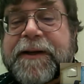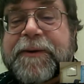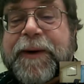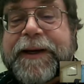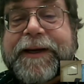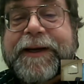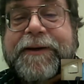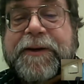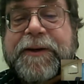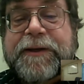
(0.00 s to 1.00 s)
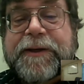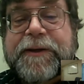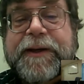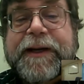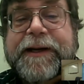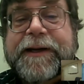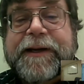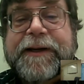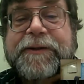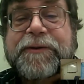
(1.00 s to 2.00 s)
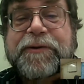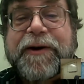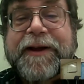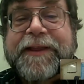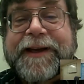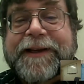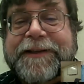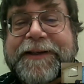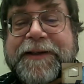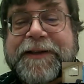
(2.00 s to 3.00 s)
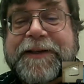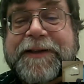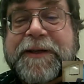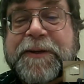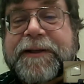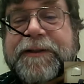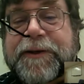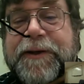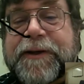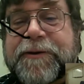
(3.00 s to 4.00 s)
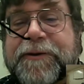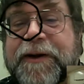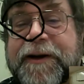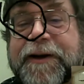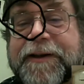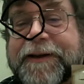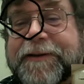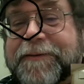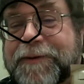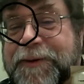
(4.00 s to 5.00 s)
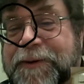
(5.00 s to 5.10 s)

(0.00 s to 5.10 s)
What you can do is you can draw things, So you can draw like new